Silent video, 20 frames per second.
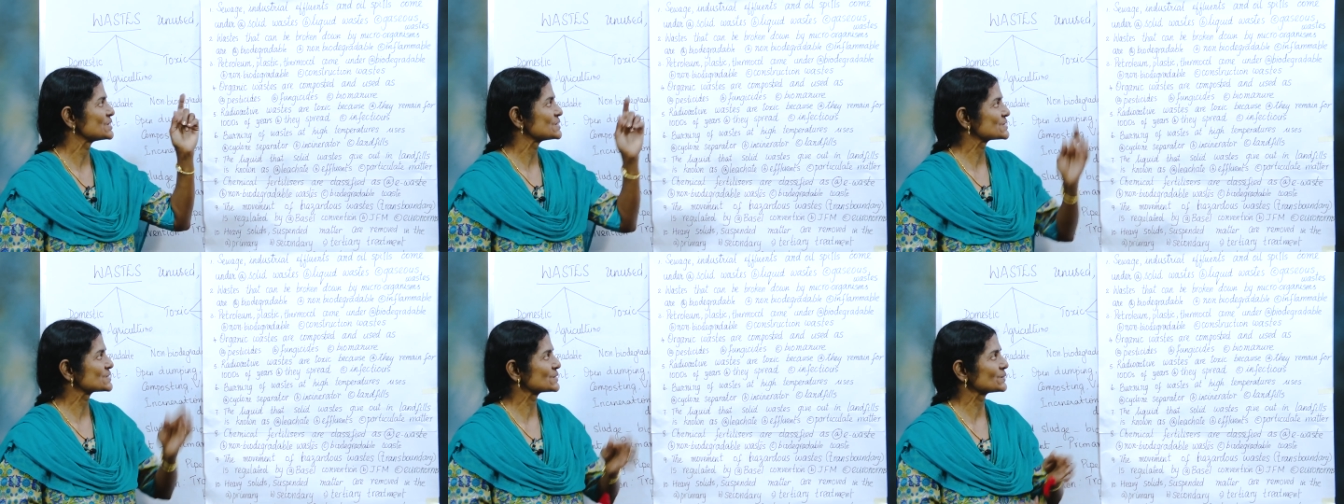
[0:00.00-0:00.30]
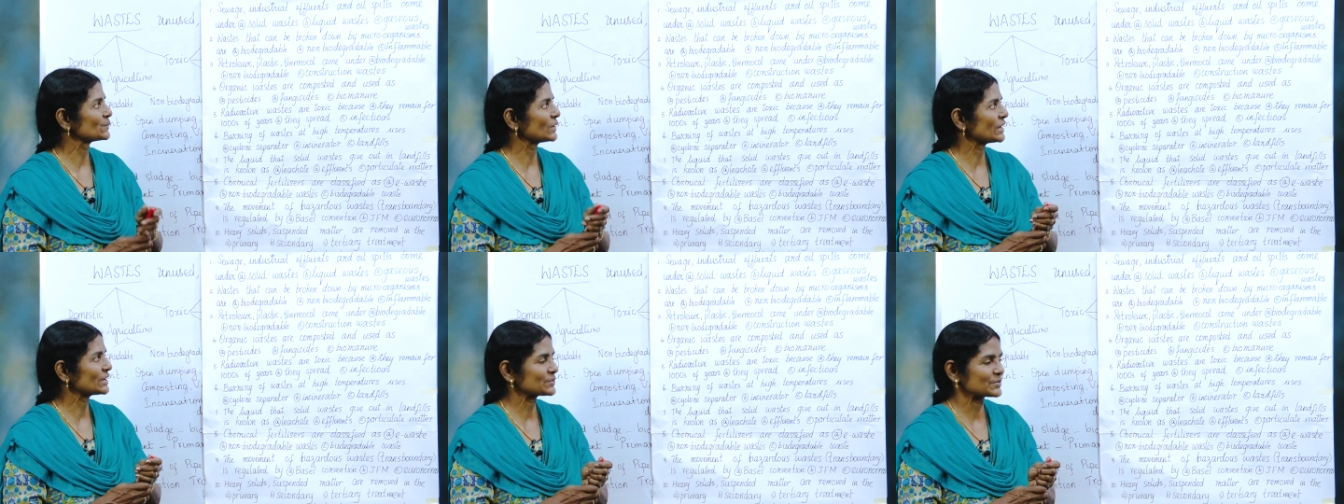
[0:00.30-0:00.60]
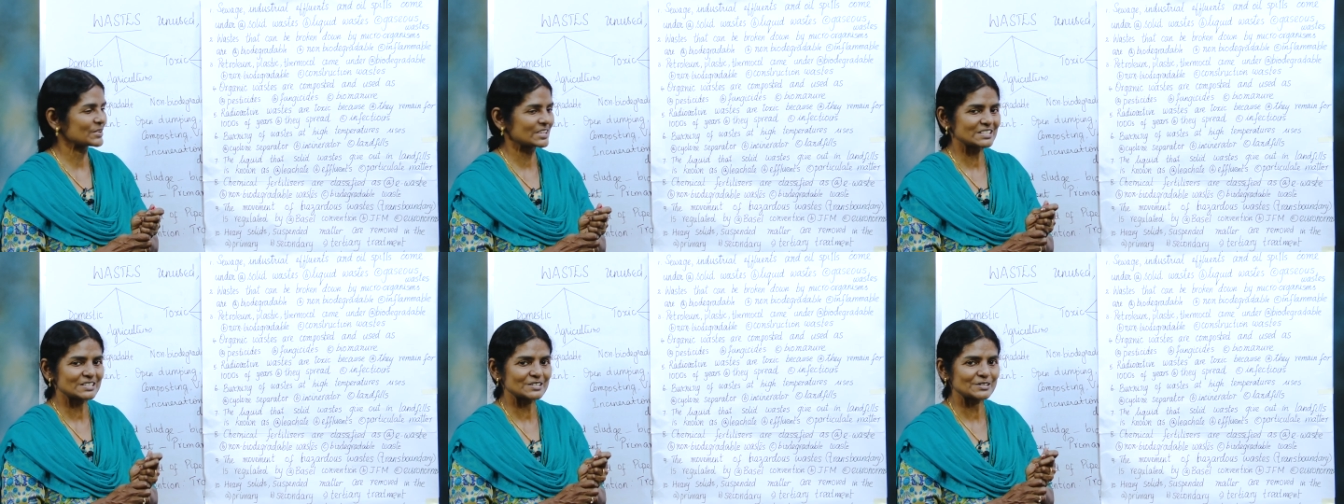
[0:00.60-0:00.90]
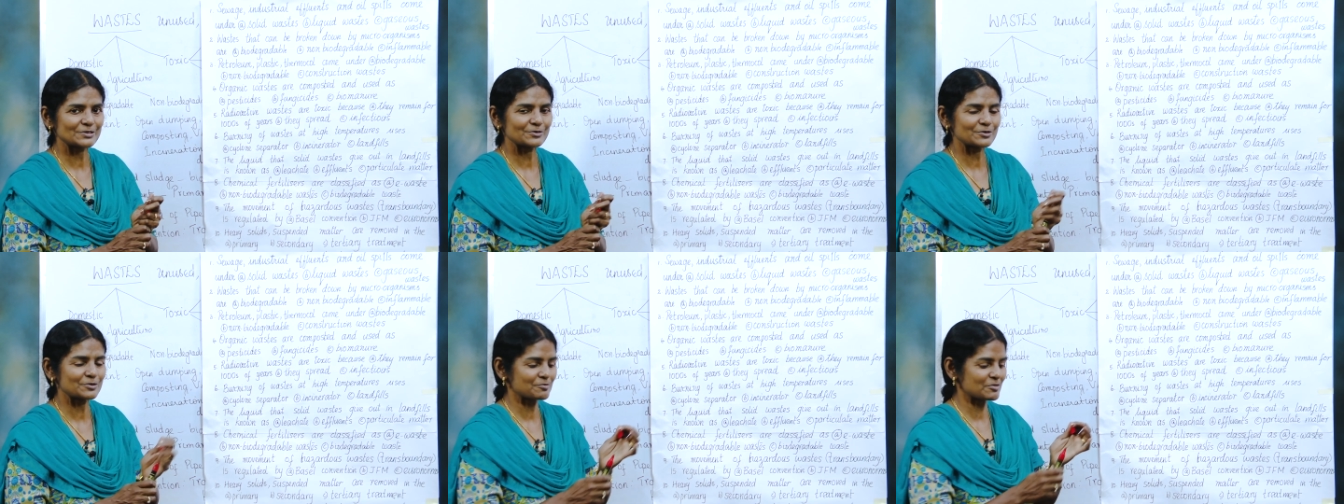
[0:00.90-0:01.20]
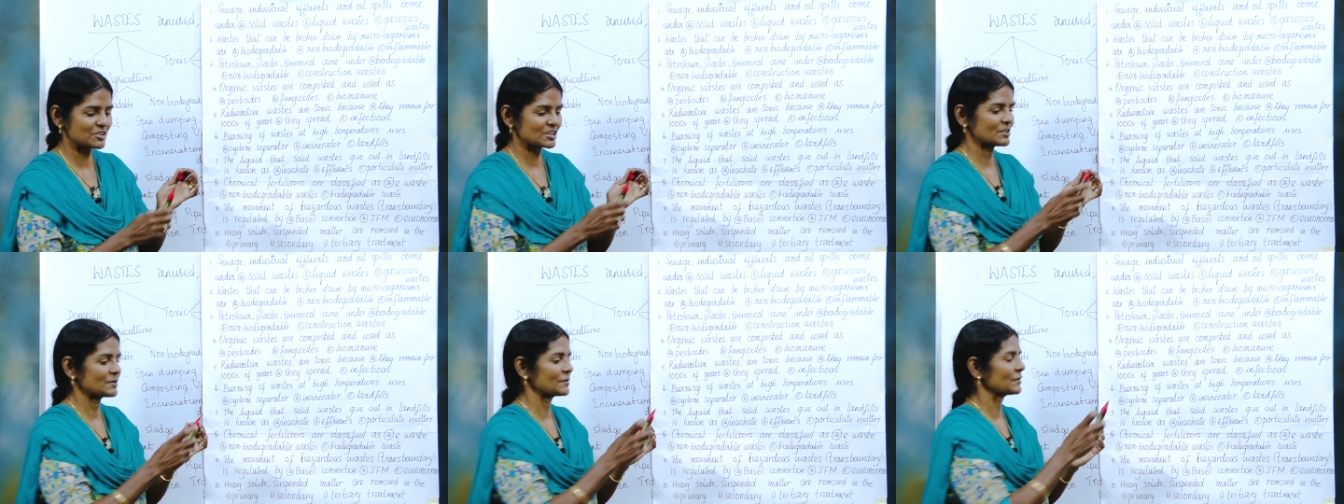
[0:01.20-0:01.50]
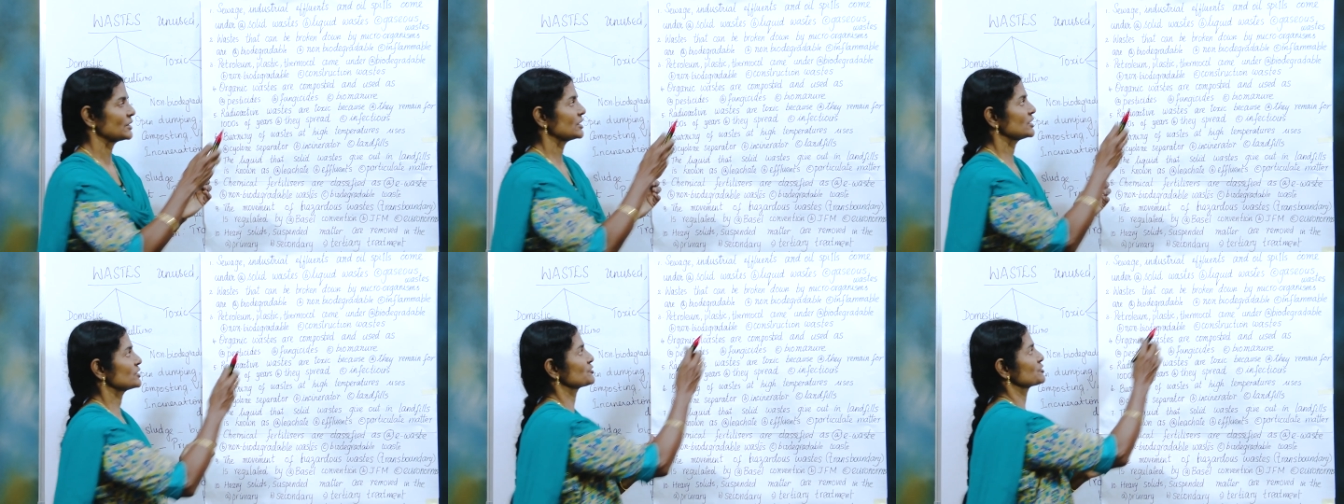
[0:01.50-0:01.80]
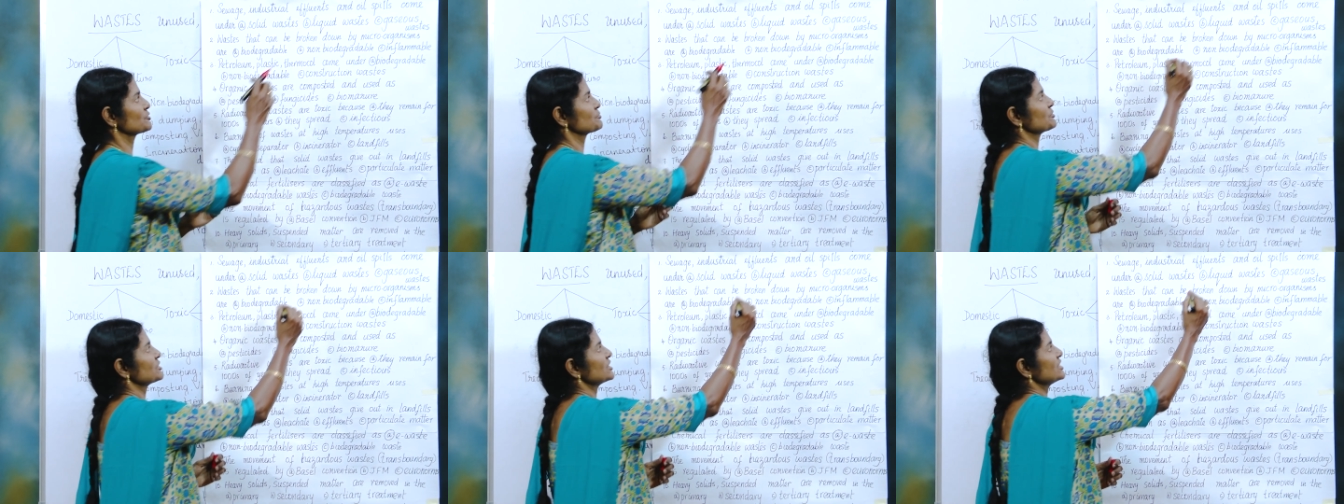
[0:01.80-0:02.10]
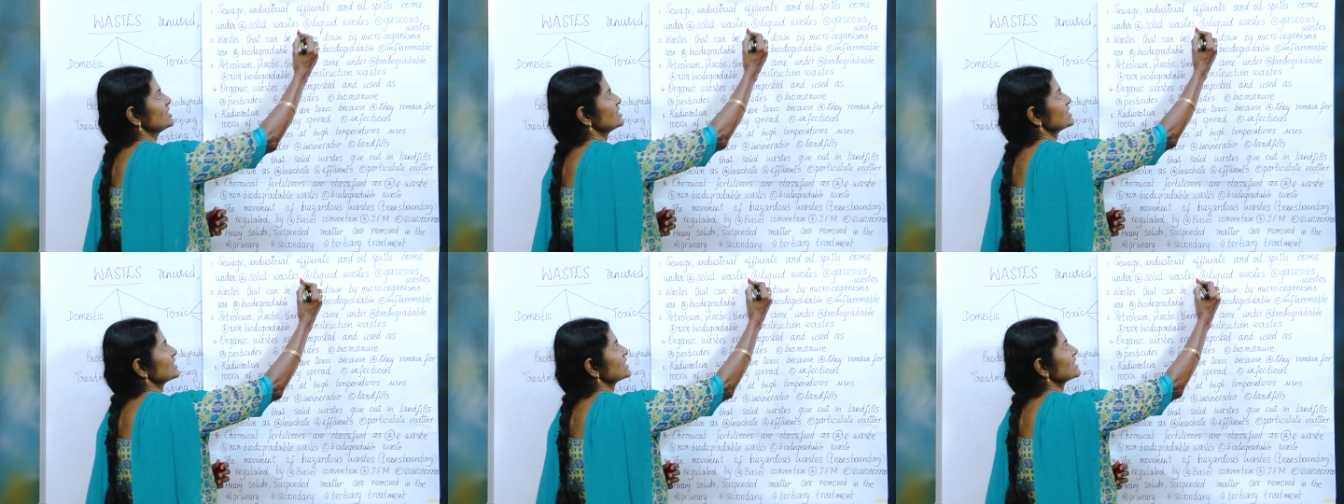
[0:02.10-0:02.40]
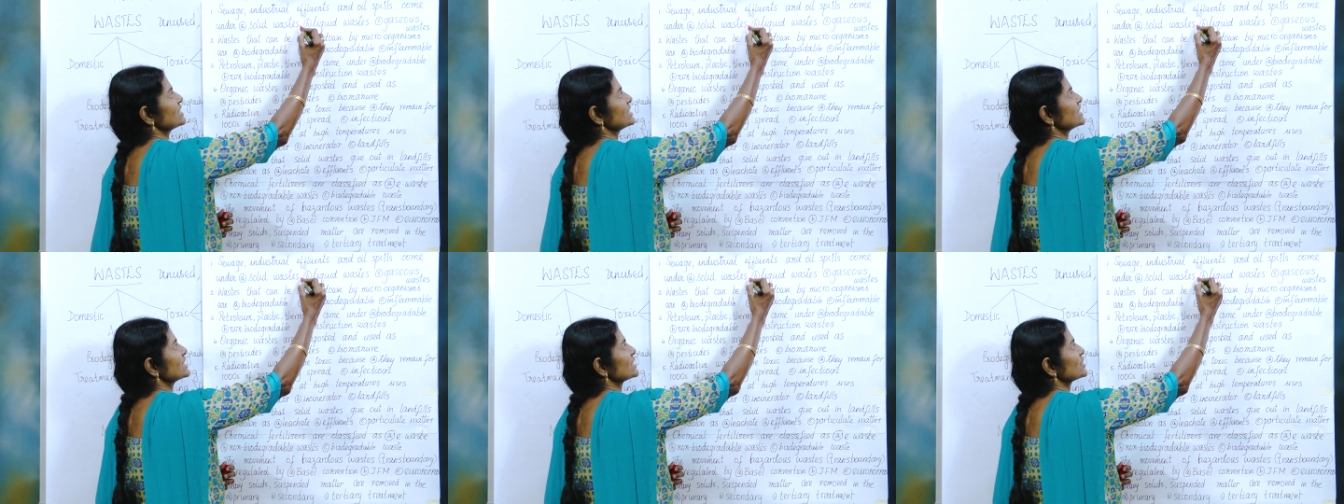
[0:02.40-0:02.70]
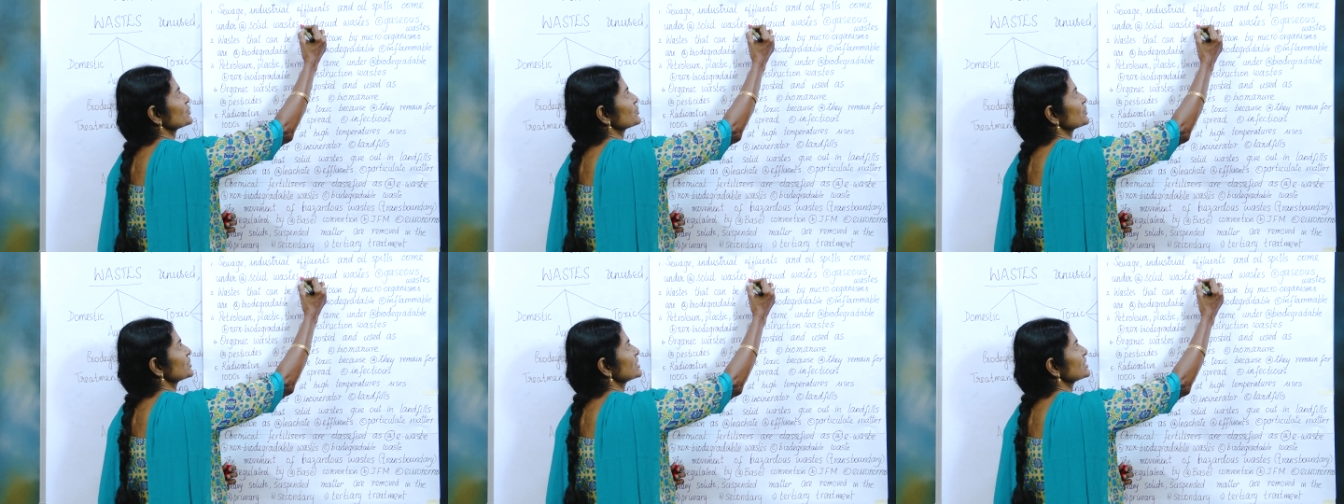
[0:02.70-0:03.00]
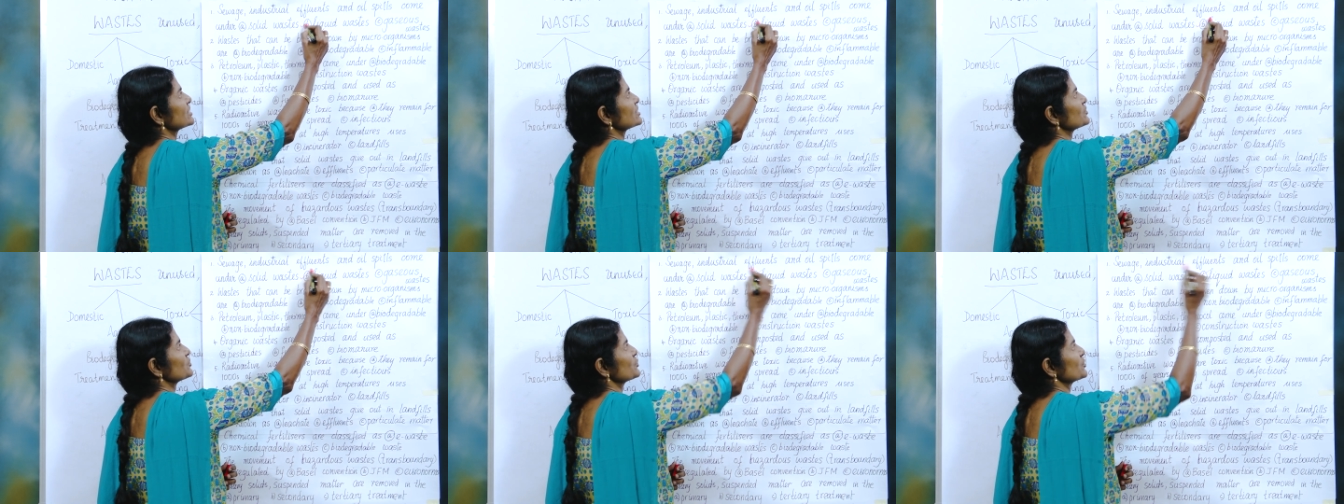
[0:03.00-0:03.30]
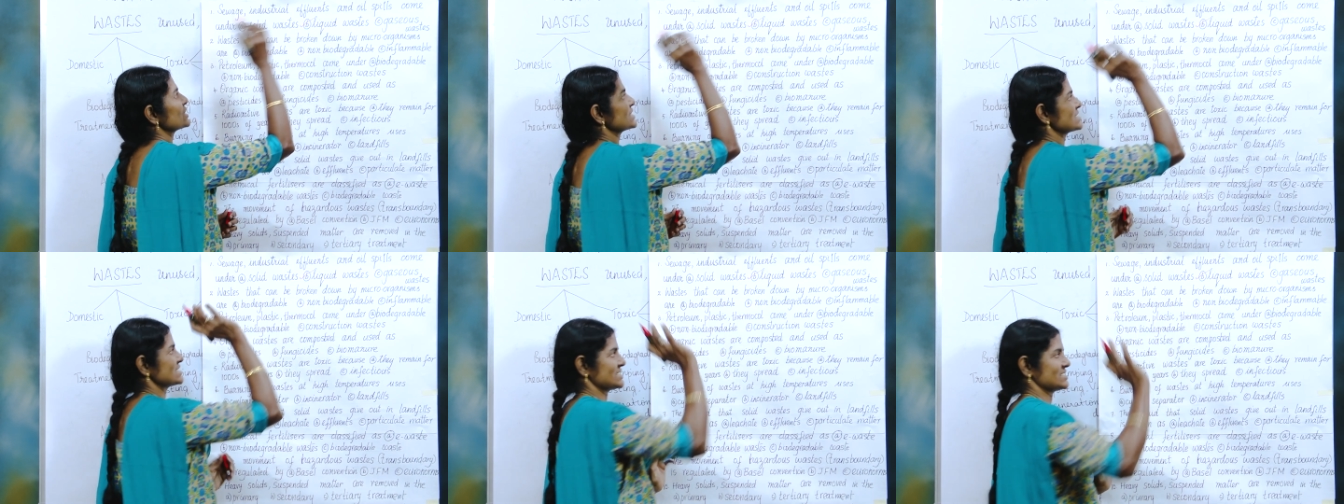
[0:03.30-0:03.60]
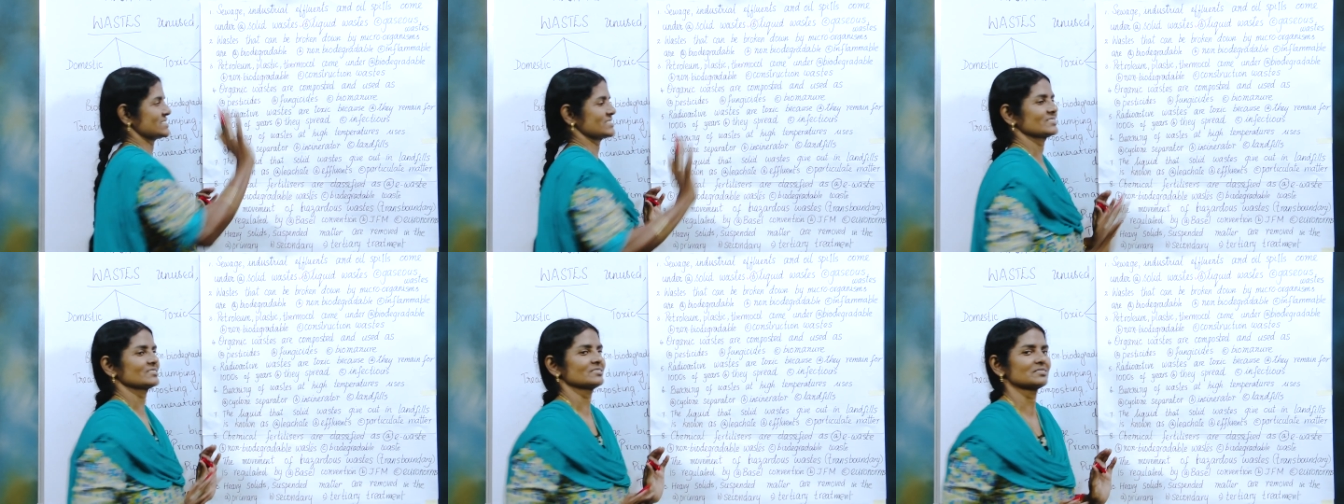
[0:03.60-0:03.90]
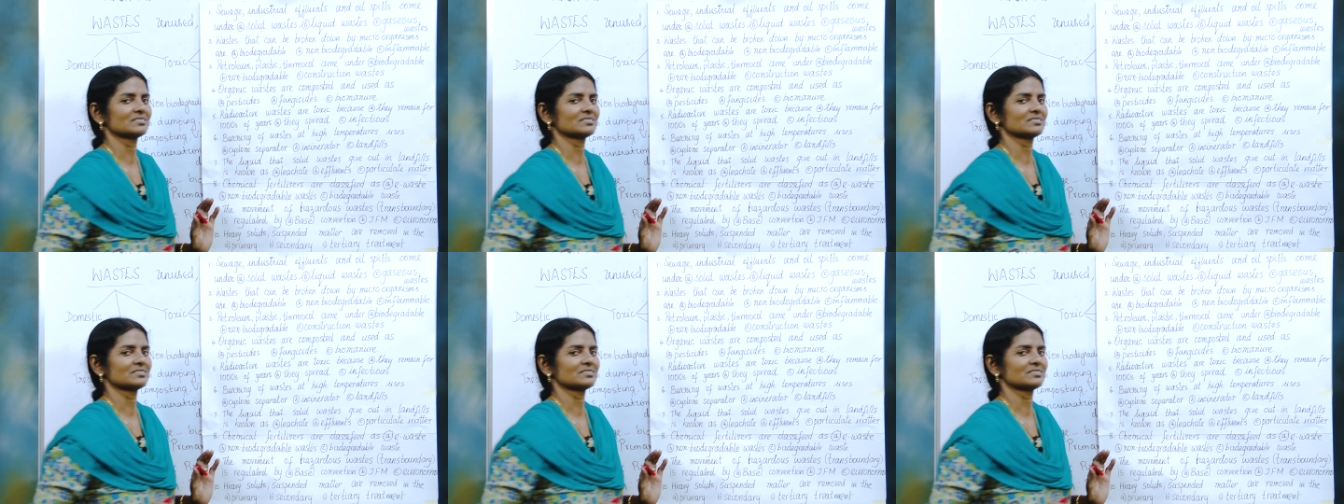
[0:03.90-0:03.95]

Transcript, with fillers: So what waste it would be? It would be liquid waste.